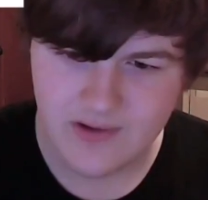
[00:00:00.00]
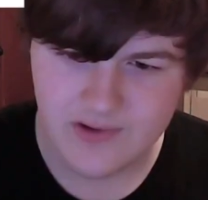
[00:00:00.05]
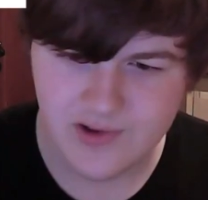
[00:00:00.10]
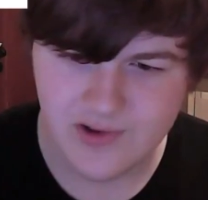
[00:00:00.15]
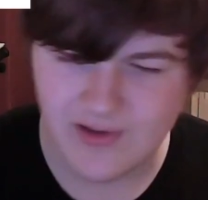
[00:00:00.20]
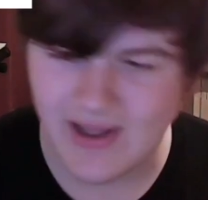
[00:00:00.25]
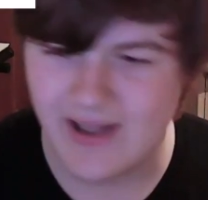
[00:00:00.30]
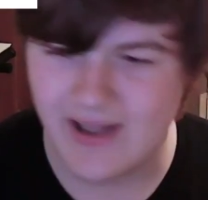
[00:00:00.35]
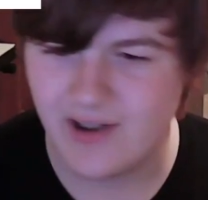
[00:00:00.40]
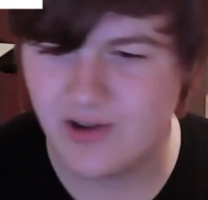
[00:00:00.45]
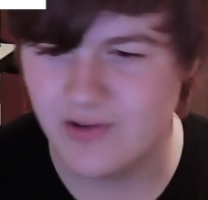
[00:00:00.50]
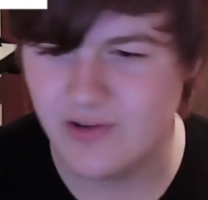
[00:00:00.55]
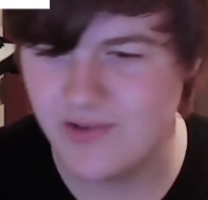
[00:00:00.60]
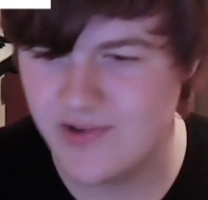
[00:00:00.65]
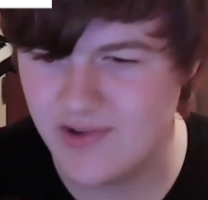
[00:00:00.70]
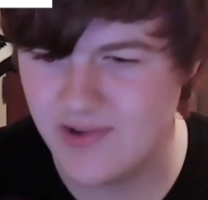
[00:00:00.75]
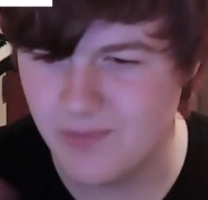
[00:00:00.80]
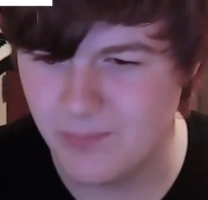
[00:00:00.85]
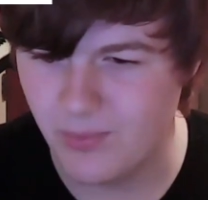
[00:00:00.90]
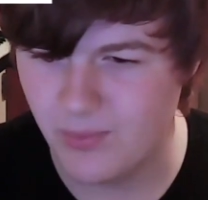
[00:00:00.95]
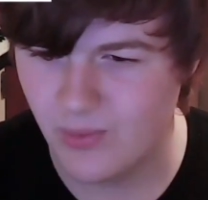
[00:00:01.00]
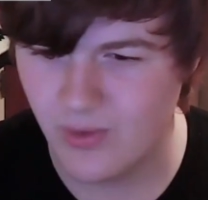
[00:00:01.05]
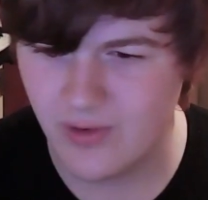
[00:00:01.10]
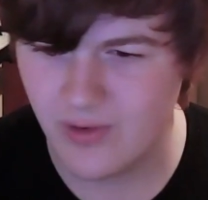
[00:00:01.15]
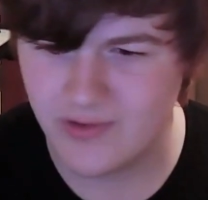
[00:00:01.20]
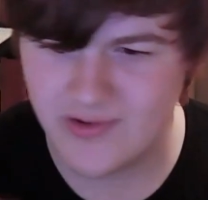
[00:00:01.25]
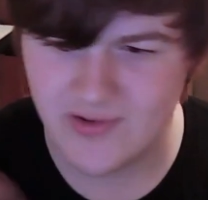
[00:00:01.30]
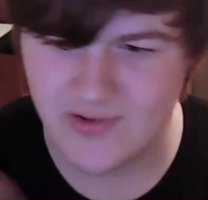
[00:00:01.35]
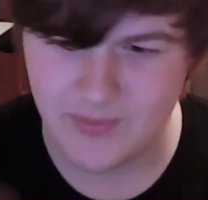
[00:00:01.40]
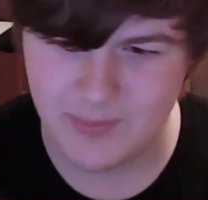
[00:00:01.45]
so that includes the
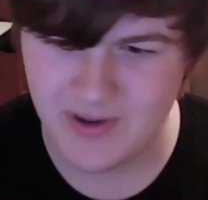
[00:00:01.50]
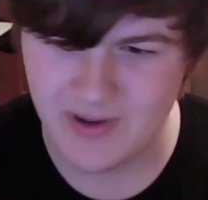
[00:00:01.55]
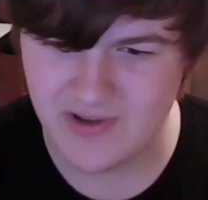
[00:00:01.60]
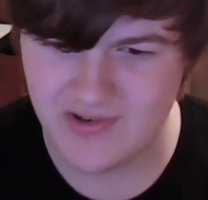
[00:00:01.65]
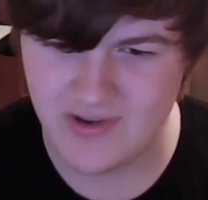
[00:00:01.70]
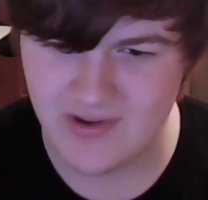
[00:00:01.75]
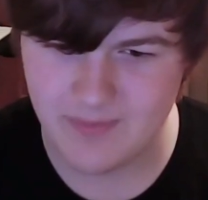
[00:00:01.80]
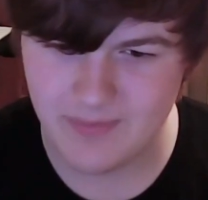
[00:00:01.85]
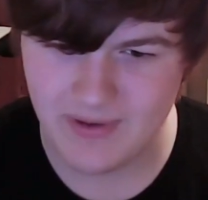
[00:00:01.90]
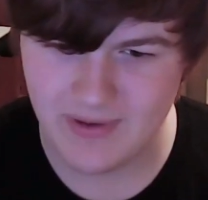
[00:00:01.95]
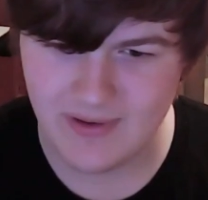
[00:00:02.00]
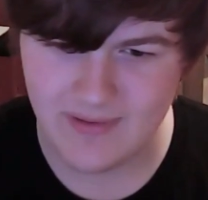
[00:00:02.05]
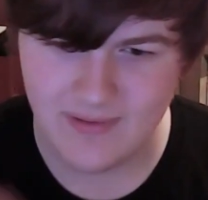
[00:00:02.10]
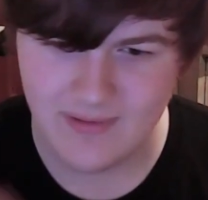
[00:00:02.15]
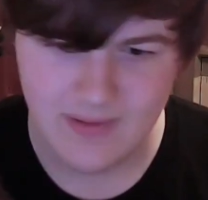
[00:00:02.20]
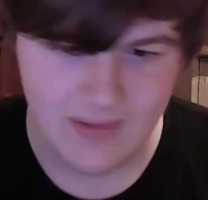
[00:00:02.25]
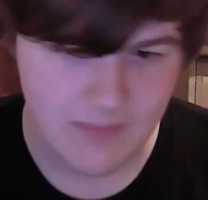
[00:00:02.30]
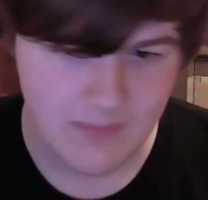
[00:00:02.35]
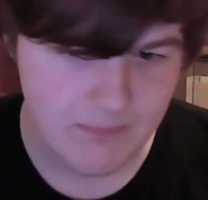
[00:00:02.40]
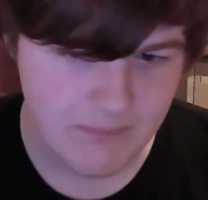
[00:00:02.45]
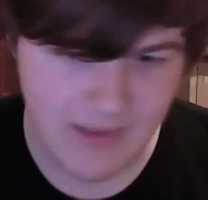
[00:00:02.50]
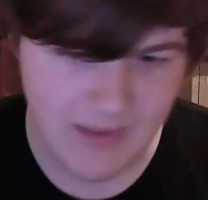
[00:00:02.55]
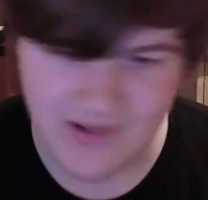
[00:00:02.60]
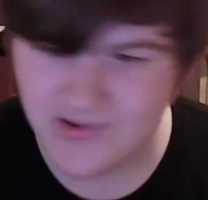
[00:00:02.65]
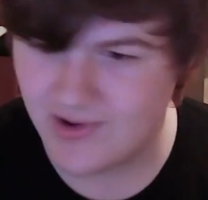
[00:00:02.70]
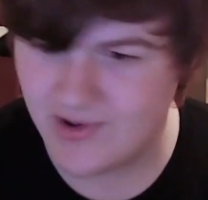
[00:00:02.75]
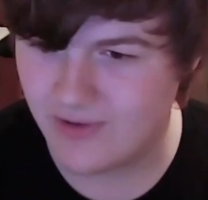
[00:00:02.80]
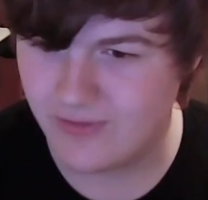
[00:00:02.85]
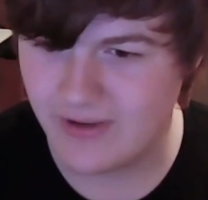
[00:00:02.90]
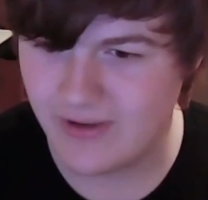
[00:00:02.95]
boards, the PCB,
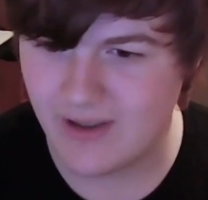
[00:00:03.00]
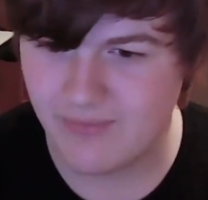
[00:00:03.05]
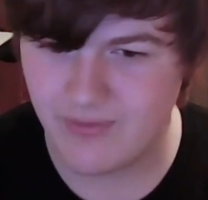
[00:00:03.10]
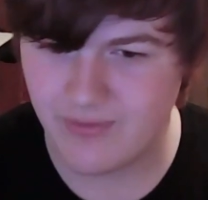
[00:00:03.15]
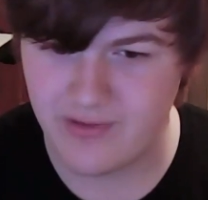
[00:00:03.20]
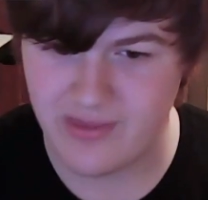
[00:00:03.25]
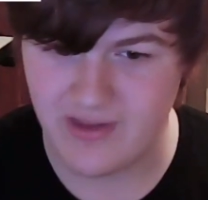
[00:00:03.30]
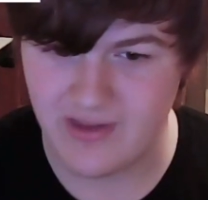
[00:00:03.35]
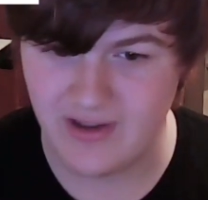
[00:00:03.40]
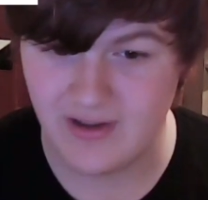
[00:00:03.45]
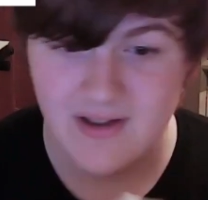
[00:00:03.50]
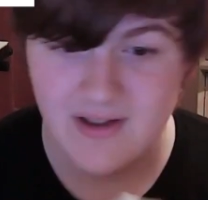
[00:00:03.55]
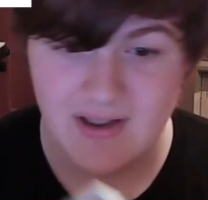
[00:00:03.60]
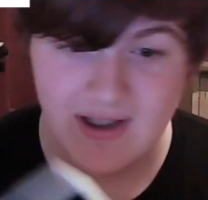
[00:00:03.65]
basically everything.